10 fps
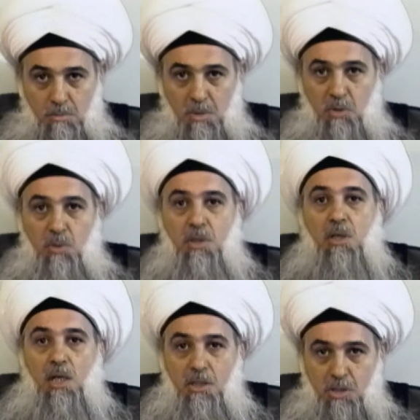between
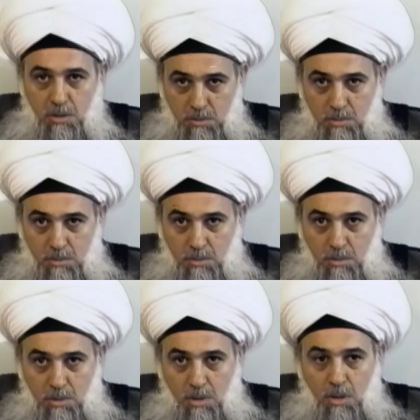religion.
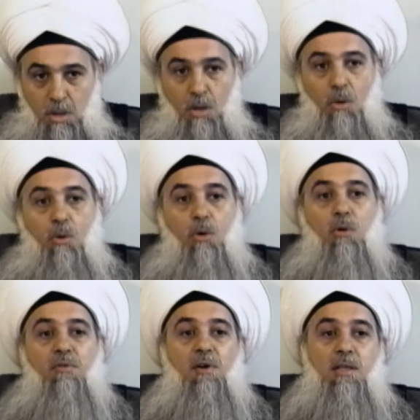All
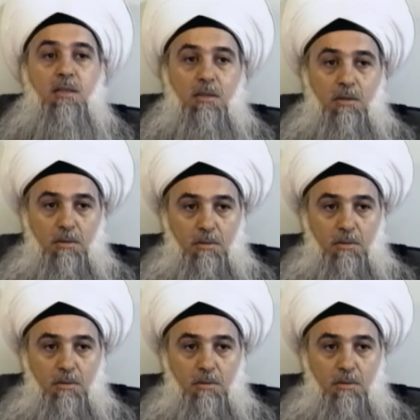of us